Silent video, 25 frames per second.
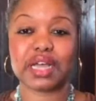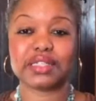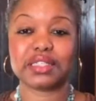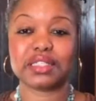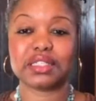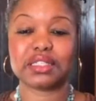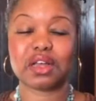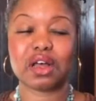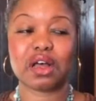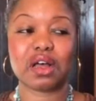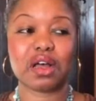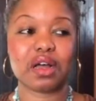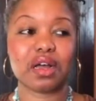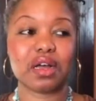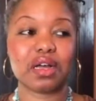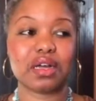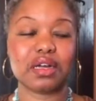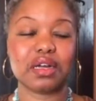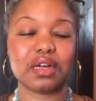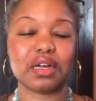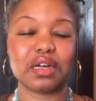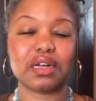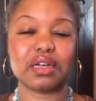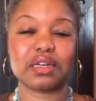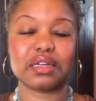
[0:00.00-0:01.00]
saw
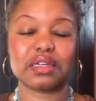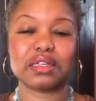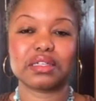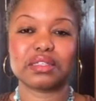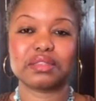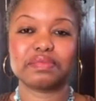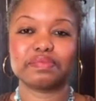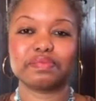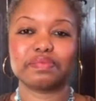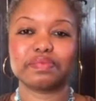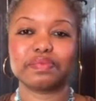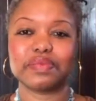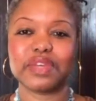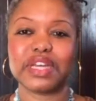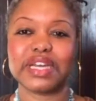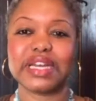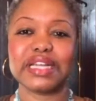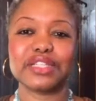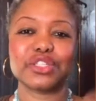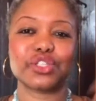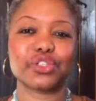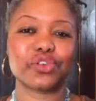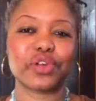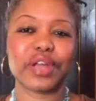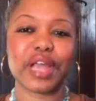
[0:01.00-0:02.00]
an
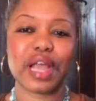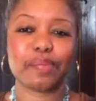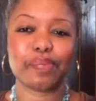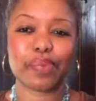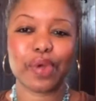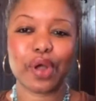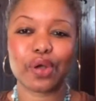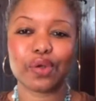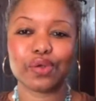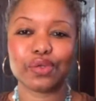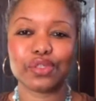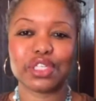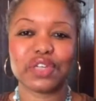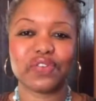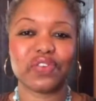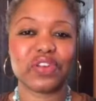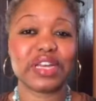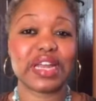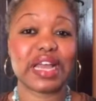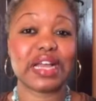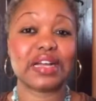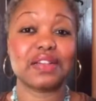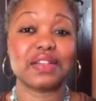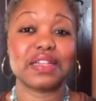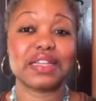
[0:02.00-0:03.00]
Instagram post of a
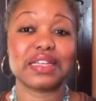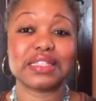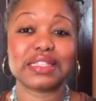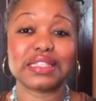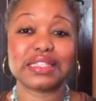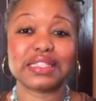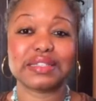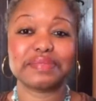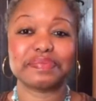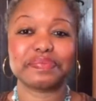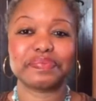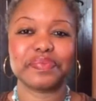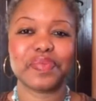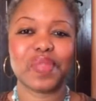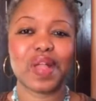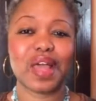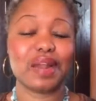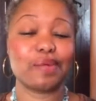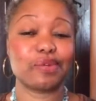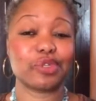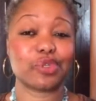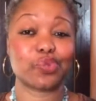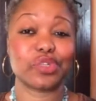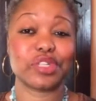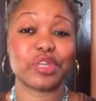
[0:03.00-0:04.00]
necklace, and it
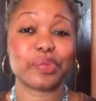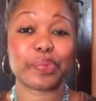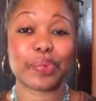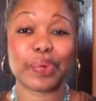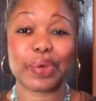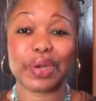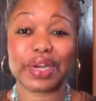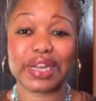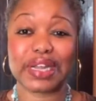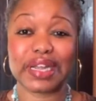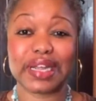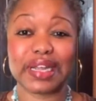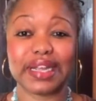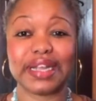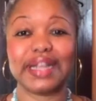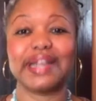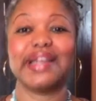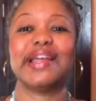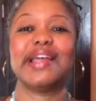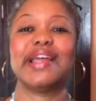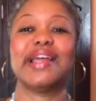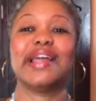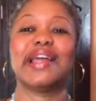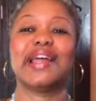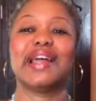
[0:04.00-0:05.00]
was really pretty.
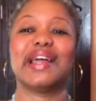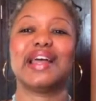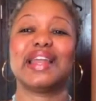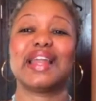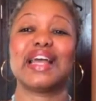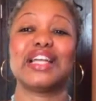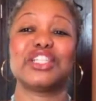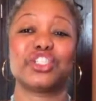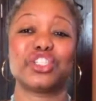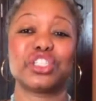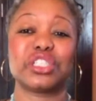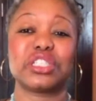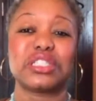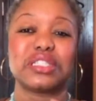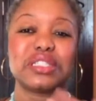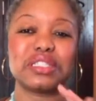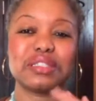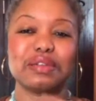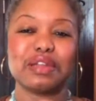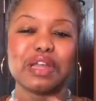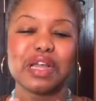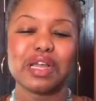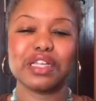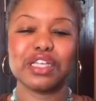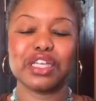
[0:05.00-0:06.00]
And I just,
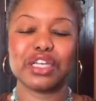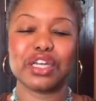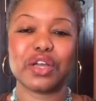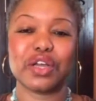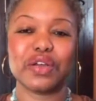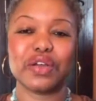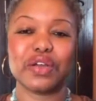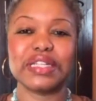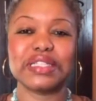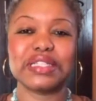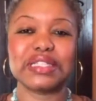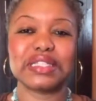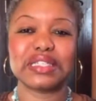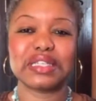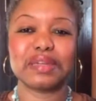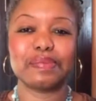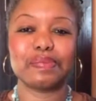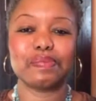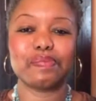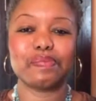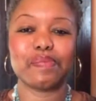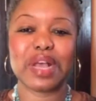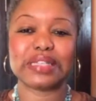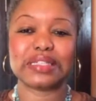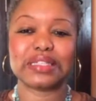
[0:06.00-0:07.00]

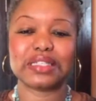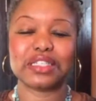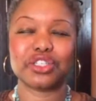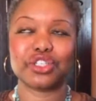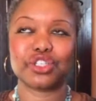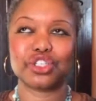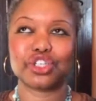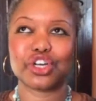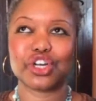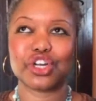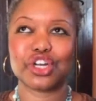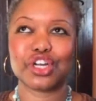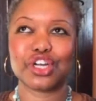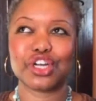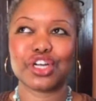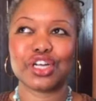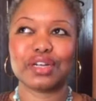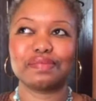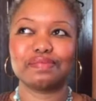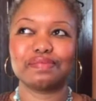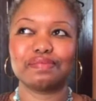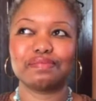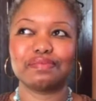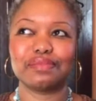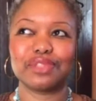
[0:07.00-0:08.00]
direct messaged her,
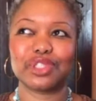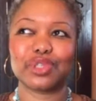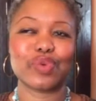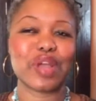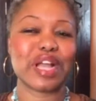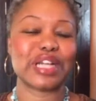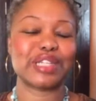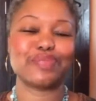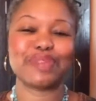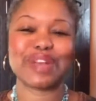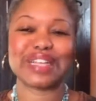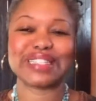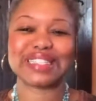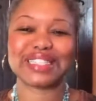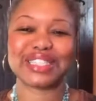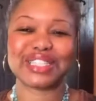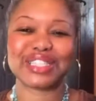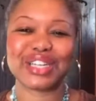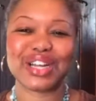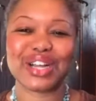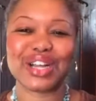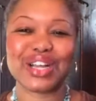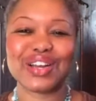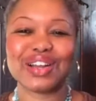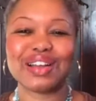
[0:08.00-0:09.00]

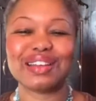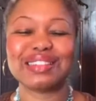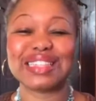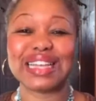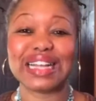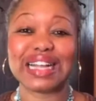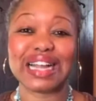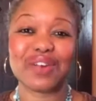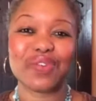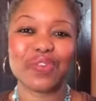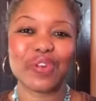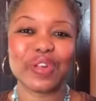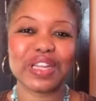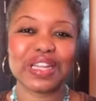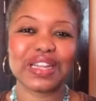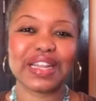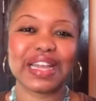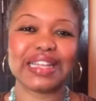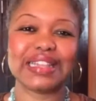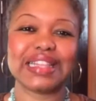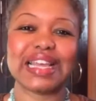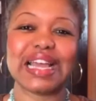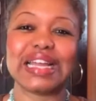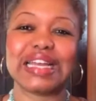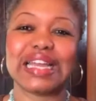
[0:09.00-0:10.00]
and I was like, I really
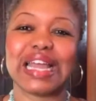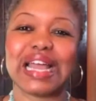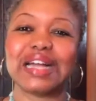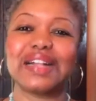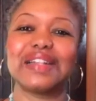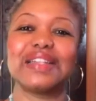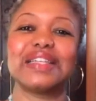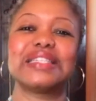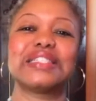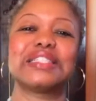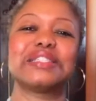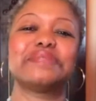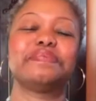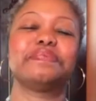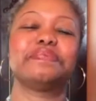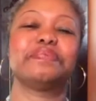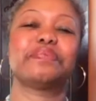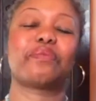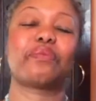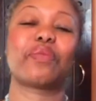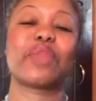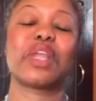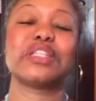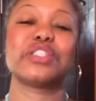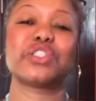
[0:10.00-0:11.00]
like that necklace.
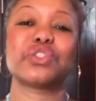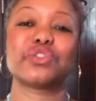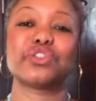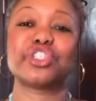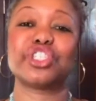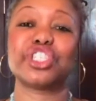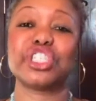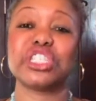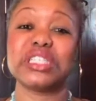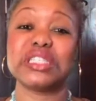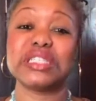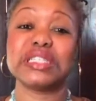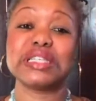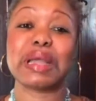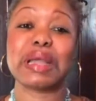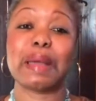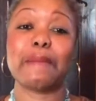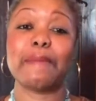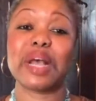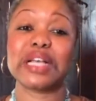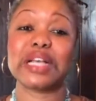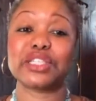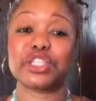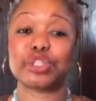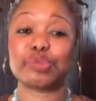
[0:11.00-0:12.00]
And so she
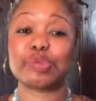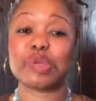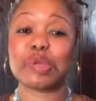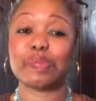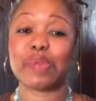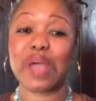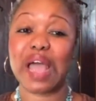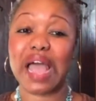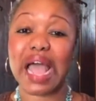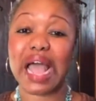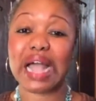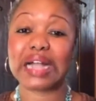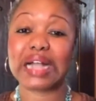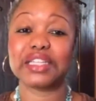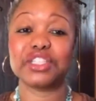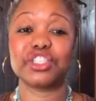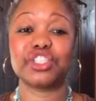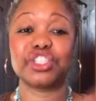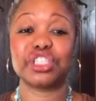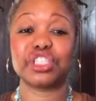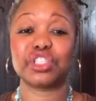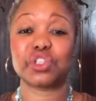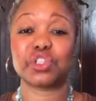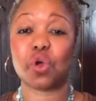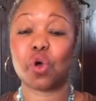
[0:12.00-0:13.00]
messaged me back, and
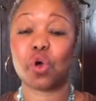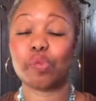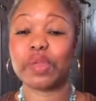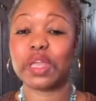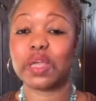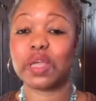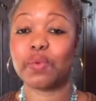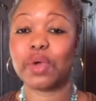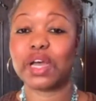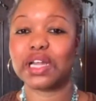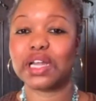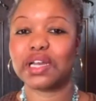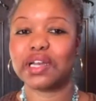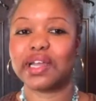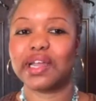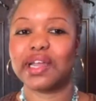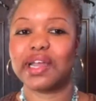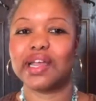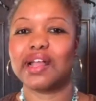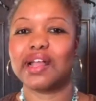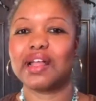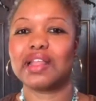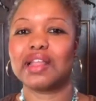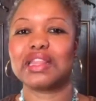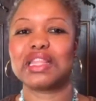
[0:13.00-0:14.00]
she told me what
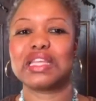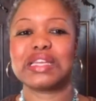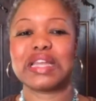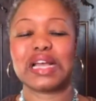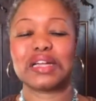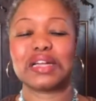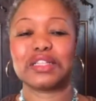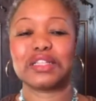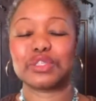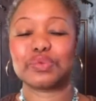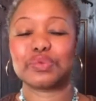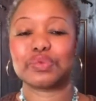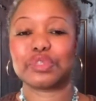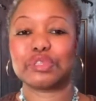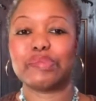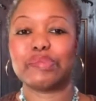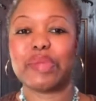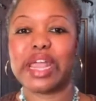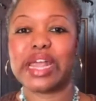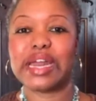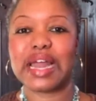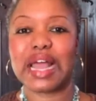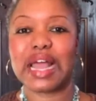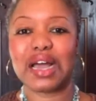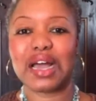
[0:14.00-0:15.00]
the necklace was
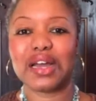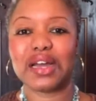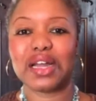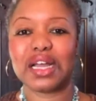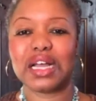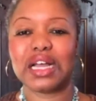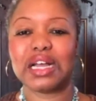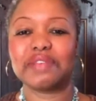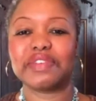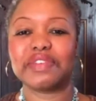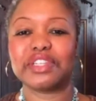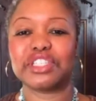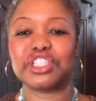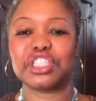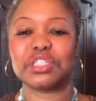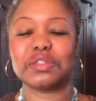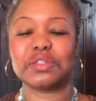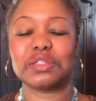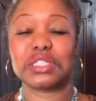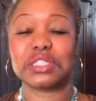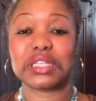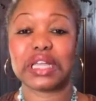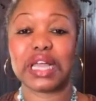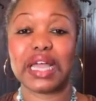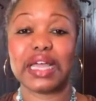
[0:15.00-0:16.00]
made out of. And she
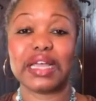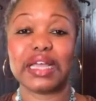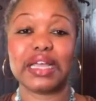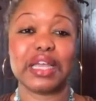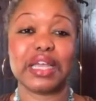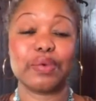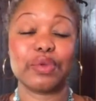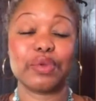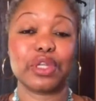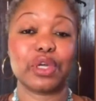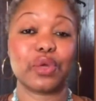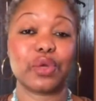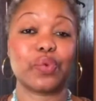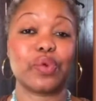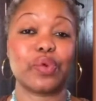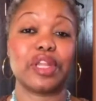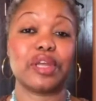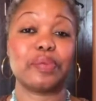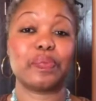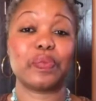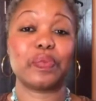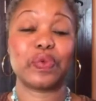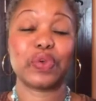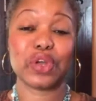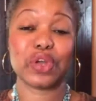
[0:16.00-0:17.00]
was like, it would look
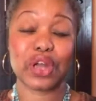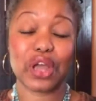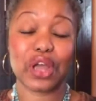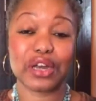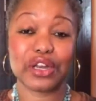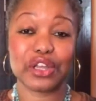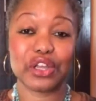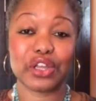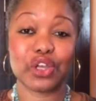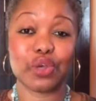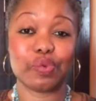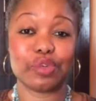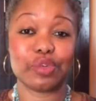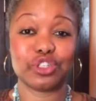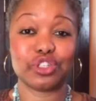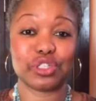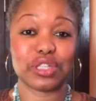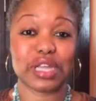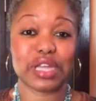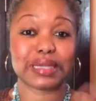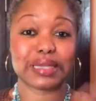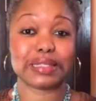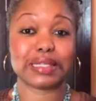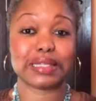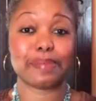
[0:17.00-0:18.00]
really good on you. Would you
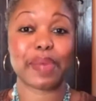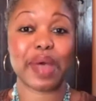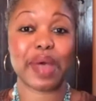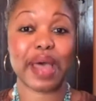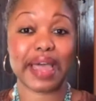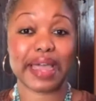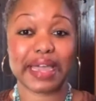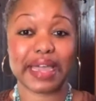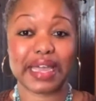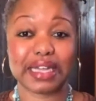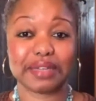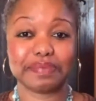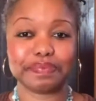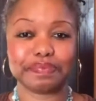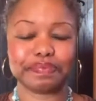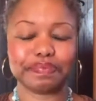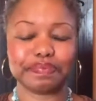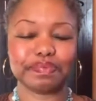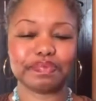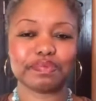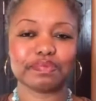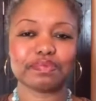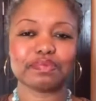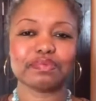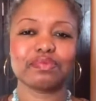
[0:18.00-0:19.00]
like to buy it?
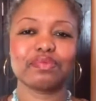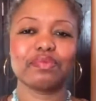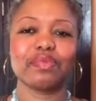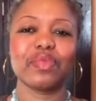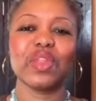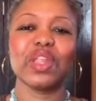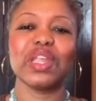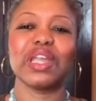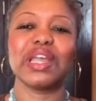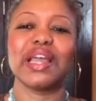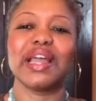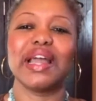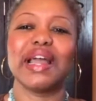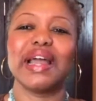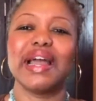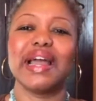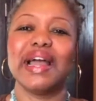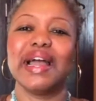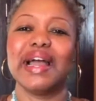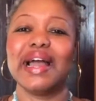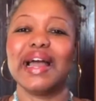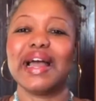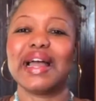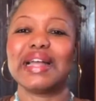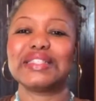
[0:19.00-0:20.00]

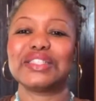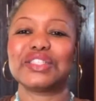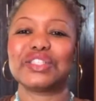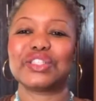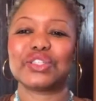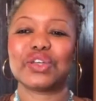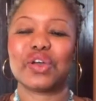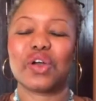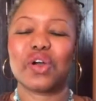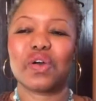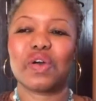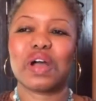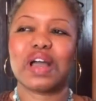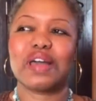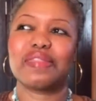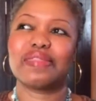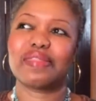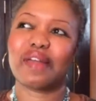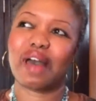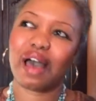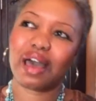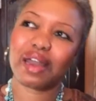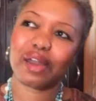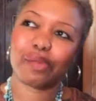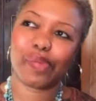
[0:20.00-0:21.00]
And so I
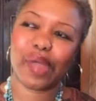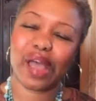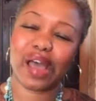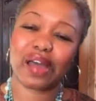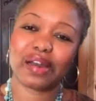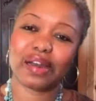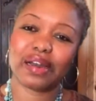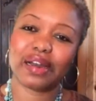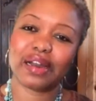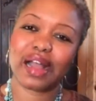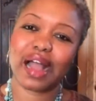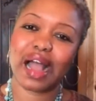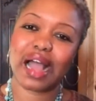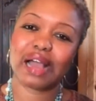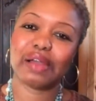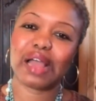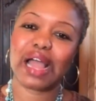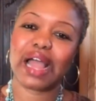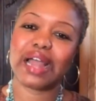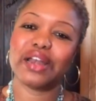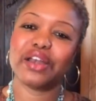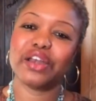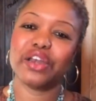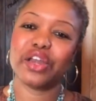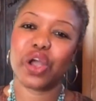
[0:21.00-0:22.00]
thought about it. I
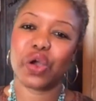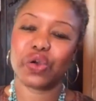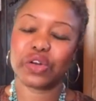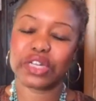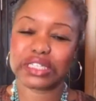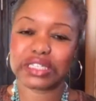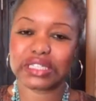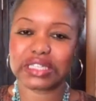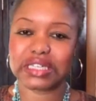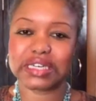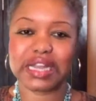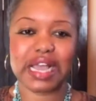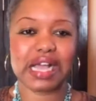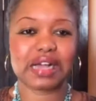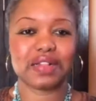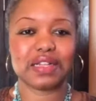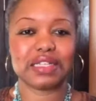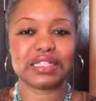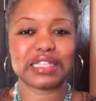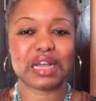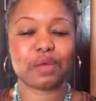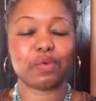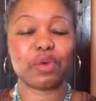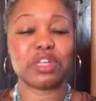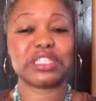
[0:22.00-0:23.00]
noticed the necklace.
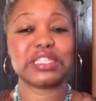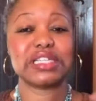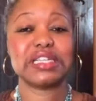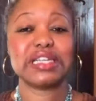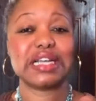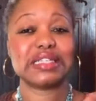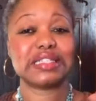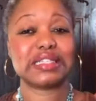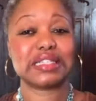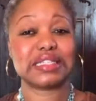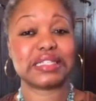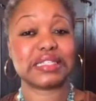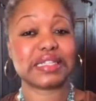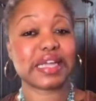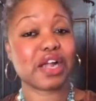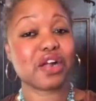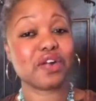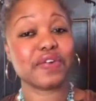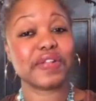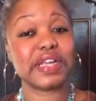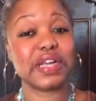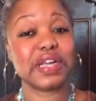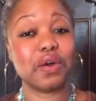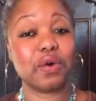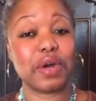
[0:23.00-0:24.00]
I wasn't
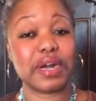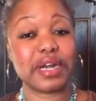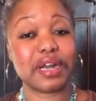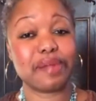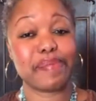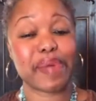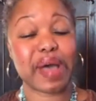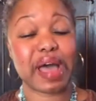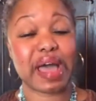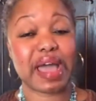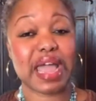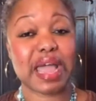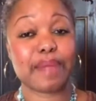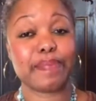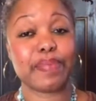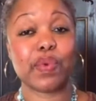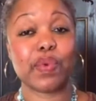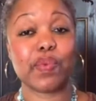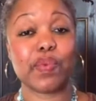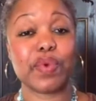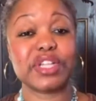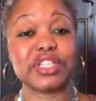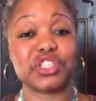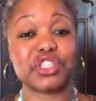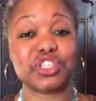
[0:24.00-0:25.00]
necessarily going to buy it, but
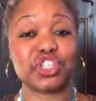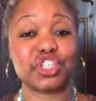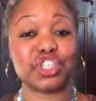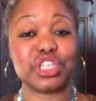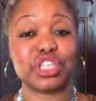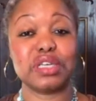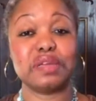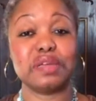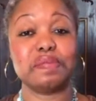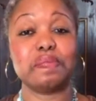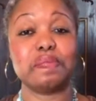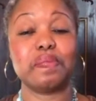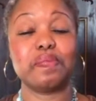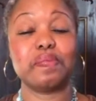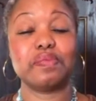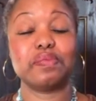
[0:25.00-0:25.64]
once she